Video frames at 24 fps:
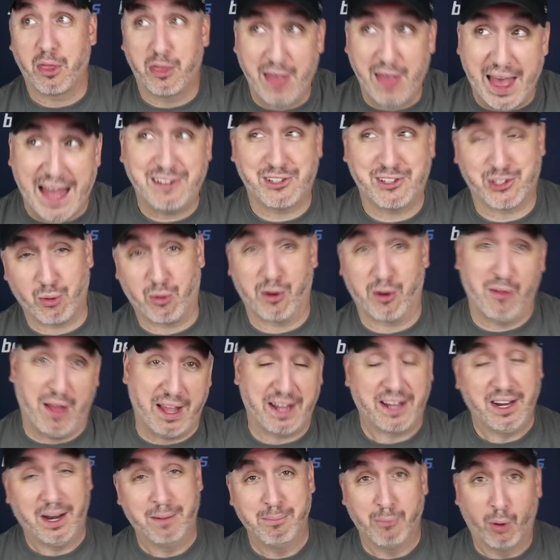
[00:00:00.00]
That's sort of
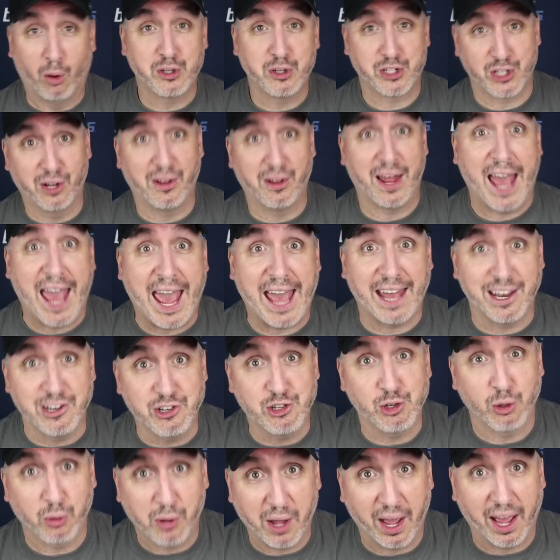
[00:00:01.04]
like an emotional
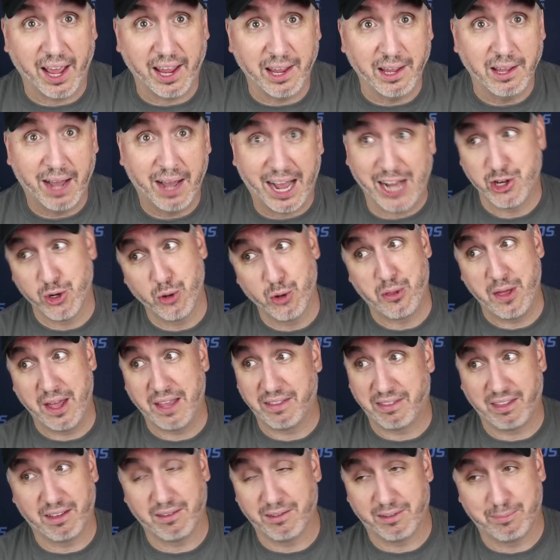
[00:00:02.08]
hedge, okay? I do
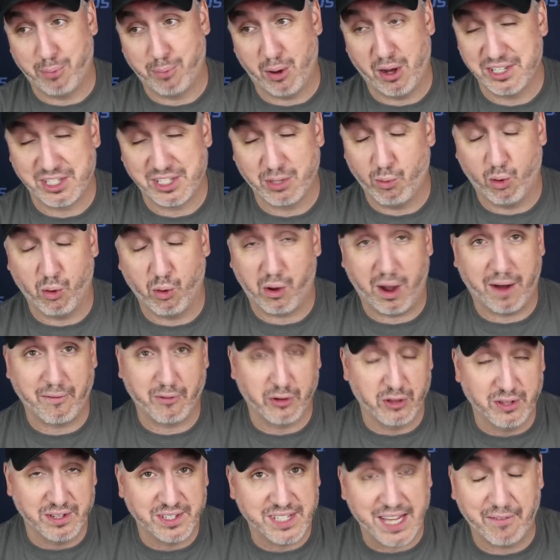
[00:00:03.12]
think that Boston won't
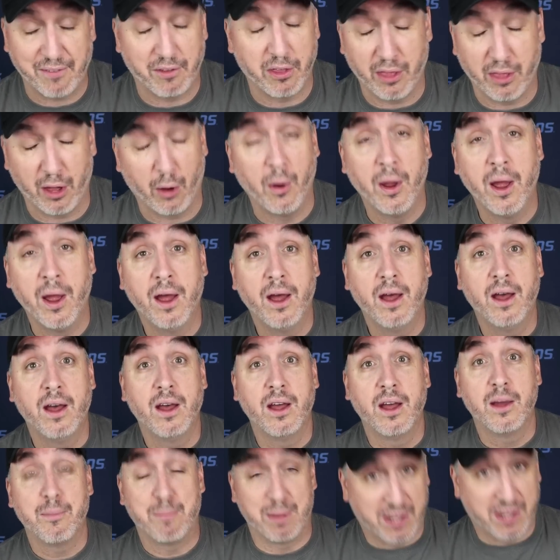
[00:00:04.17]
cover the 7, though,
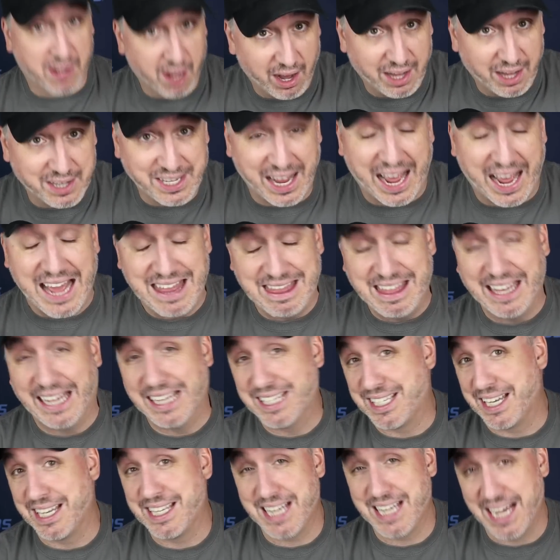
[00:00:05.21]
because I think
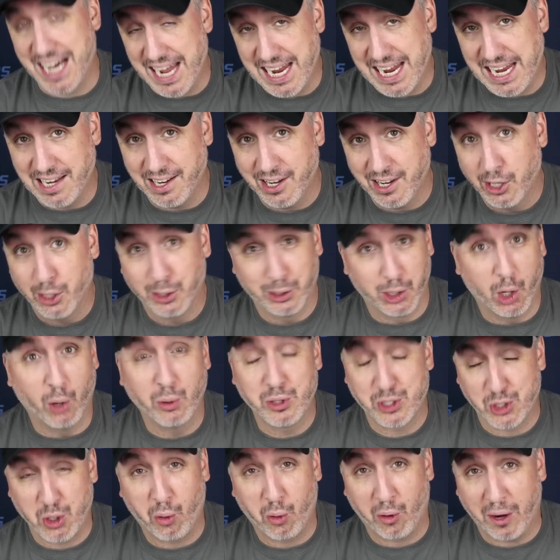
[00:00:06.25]
it's a tight,
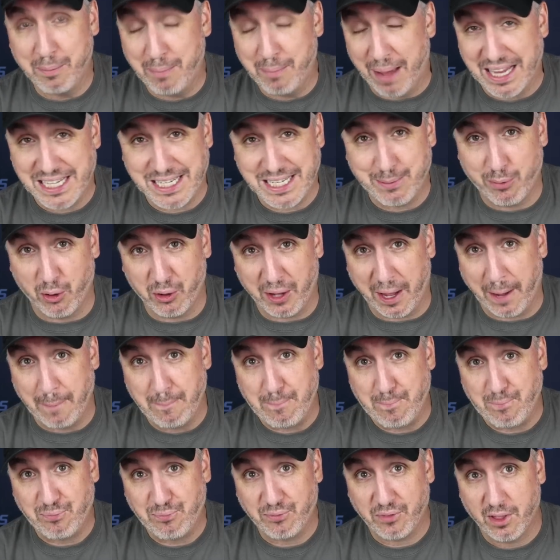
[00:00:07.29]
low-scoring basketball game.
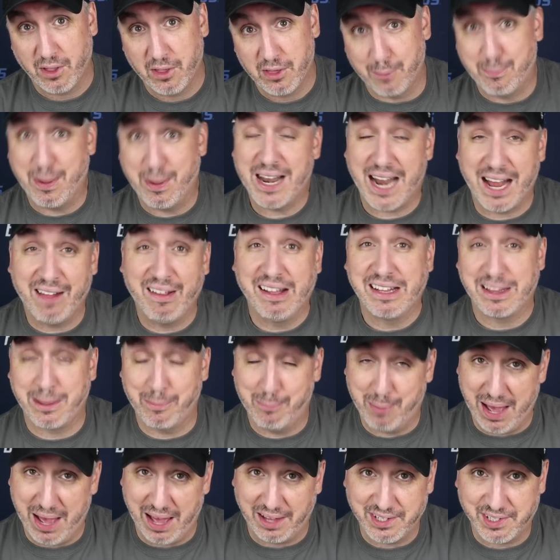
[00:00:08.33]
The bet I like the
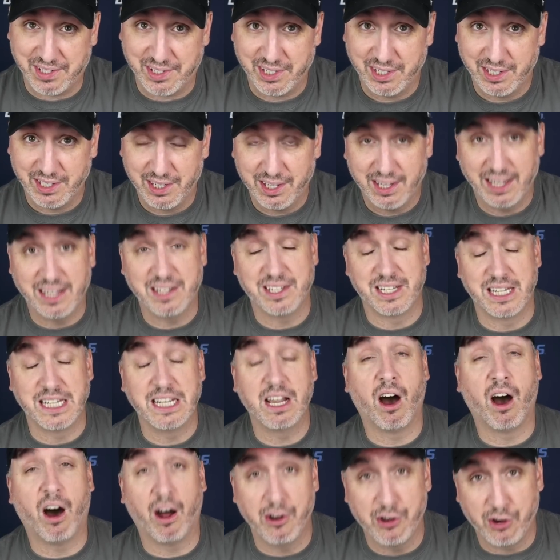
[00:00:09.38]
best is
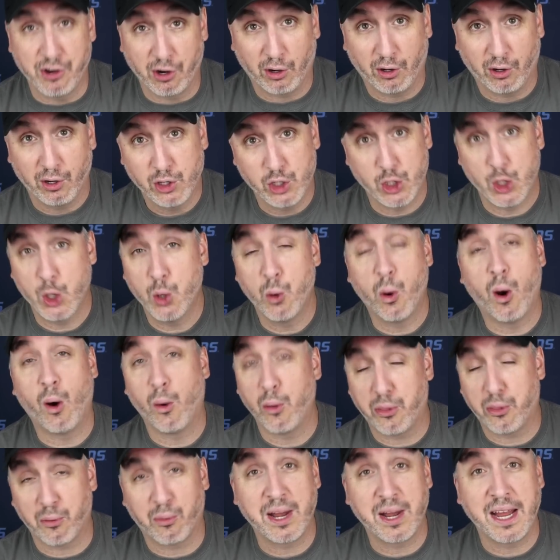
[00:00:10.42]
the under,
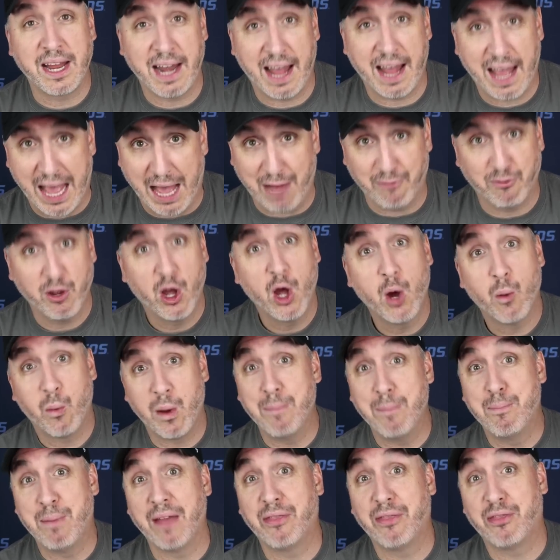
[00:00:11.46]
203.5.
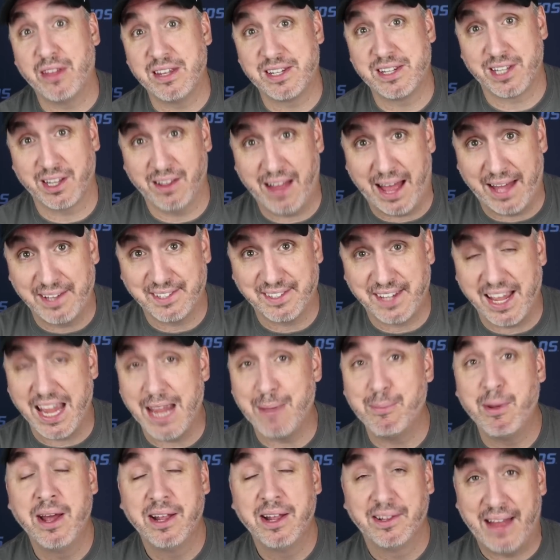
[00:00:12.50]
We bet this the last
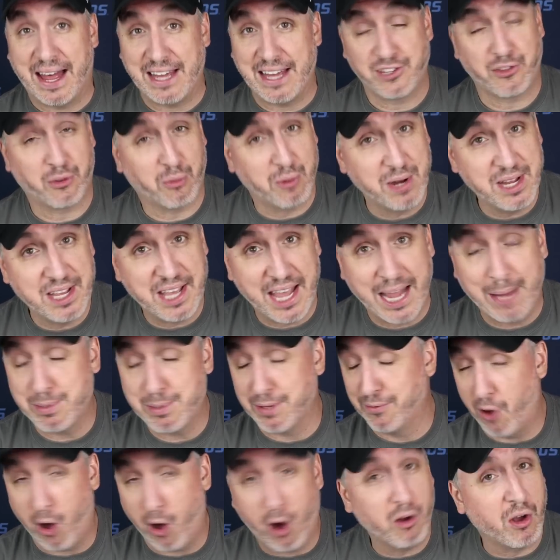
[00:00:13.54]
game. Last three
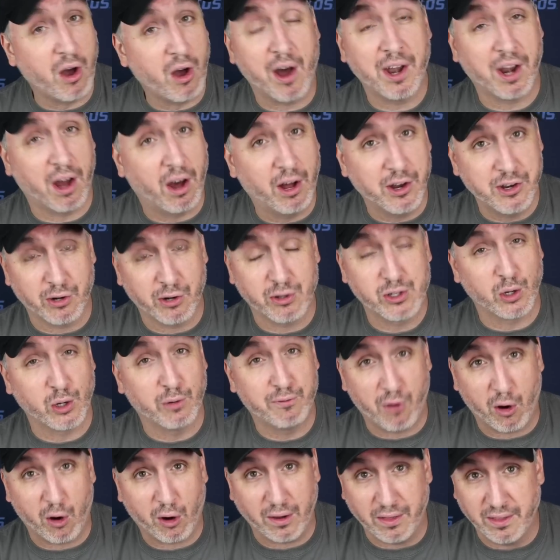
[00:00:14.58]
games have all gone under
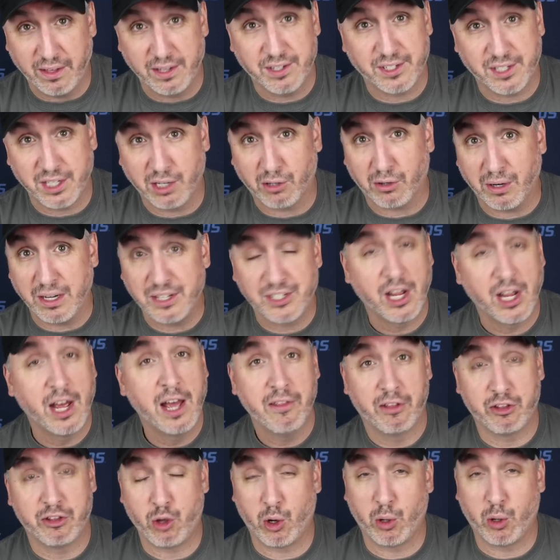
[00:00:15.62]
so far in this series.
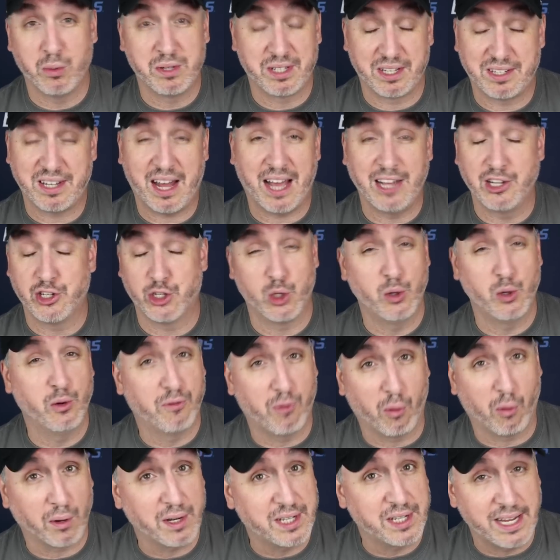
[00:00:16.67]
The total was as high as
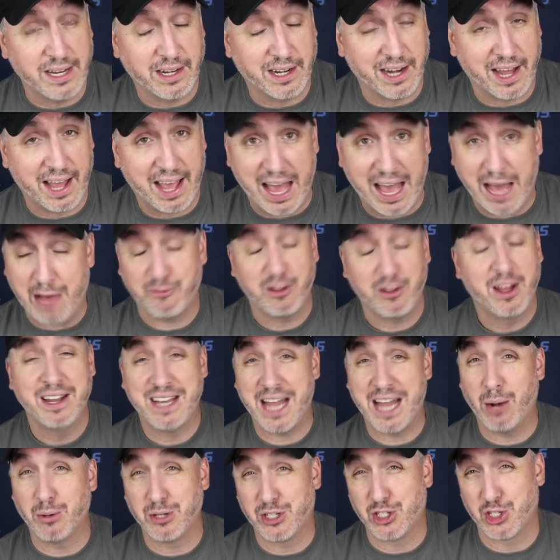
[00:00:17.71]
214.5.
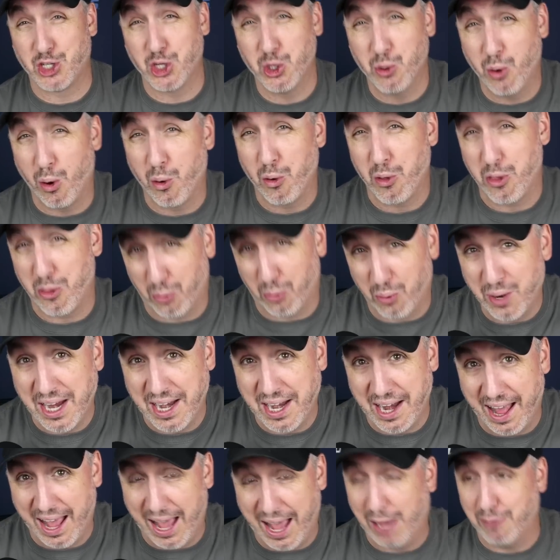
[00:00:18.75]
Now it's
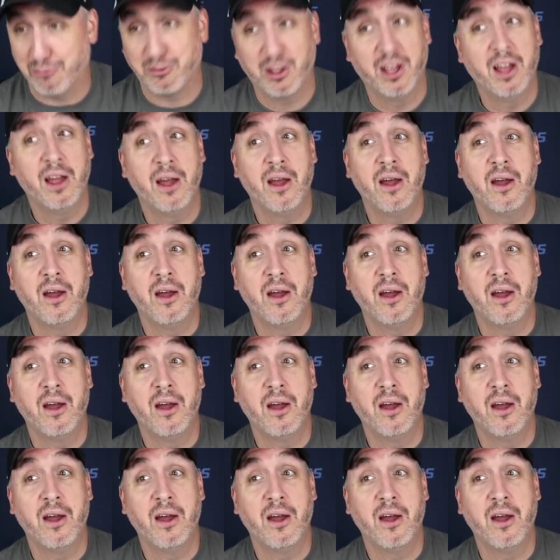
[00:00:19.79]
203.5.